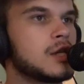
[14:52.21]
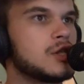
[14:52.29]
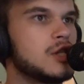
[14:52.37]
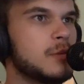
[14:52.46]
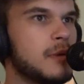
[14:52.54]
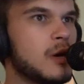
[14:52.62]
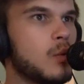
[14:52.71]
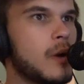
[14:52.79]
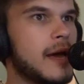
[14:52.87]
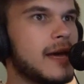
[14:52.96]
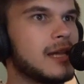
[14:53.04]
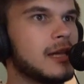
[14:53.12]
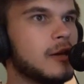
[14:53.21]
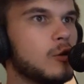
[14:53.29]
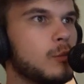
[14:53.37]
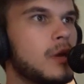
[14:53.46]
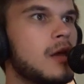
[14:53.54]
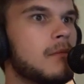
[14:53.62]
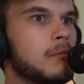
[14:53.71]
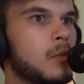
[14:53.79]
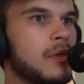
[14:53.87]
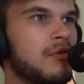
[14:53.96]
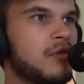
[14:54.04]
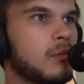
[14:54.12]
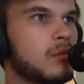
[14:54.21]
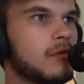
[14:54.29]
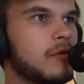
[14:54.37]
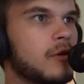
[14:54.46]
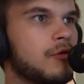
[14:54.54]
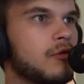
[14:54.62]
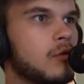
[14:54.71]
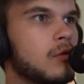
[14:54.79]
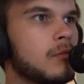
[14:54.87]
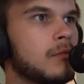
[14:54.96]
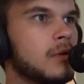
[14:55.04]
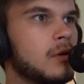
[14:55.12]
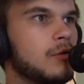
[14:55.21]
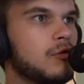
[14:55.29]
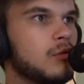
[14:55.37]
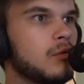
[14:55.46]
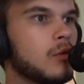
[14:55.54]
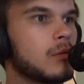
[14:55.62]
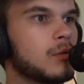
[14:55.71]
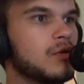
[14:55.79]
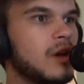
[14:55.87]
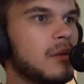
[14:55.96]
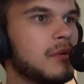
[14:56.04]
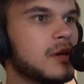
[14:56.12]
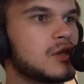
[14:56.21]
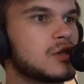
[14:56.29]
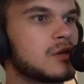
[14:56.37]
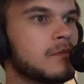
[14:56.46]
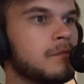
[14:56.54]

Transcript: chipping away a little bit with some Reversal. It'll do normal damage.